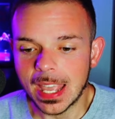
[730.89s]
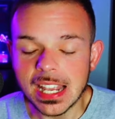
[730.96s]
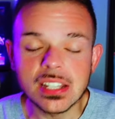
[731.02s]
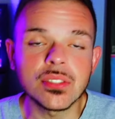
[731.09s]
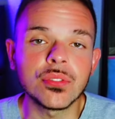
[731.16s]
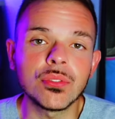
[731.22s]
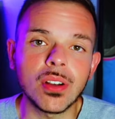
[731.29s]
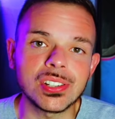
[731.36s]

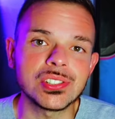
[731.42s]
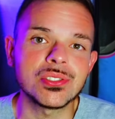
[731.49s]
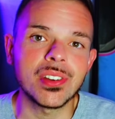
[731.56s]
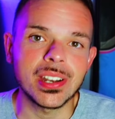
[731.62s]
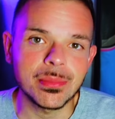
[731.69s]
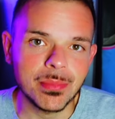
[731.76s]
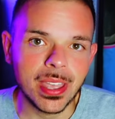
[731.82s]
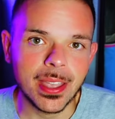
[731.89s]
It's
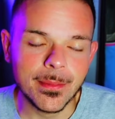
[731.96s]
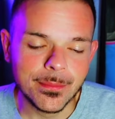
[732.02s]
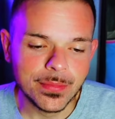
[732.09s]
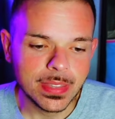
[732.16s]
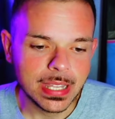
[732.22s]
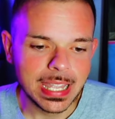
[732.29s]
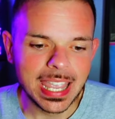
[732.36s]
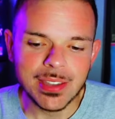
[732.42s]
frustrating, man.
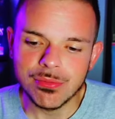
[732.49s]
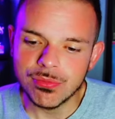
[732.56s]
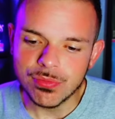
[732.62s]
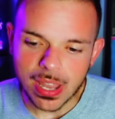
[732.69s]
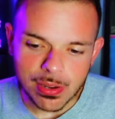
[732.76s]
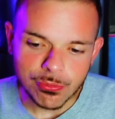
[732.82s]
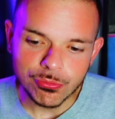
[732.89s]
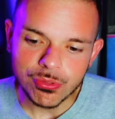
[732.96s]
It
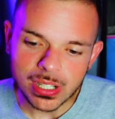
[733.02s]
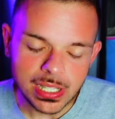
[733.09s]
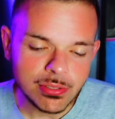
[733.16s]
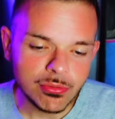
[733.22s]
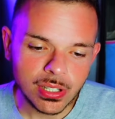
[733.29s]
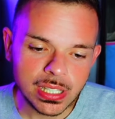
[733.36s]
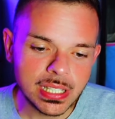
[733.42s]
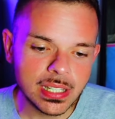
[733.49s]
really,
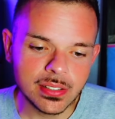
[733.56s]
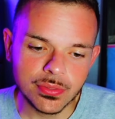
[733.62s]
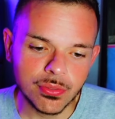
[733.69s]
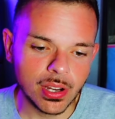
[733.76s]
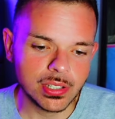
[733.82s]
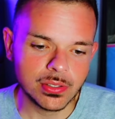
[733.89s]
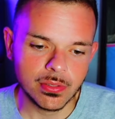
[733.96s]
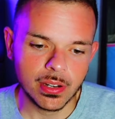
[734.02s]
really is
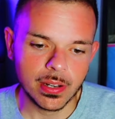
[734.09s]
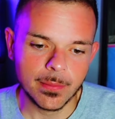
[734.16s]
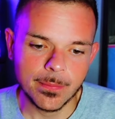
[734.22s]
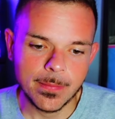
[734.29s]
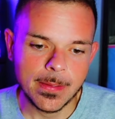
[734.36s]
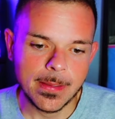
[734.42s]
frustrating.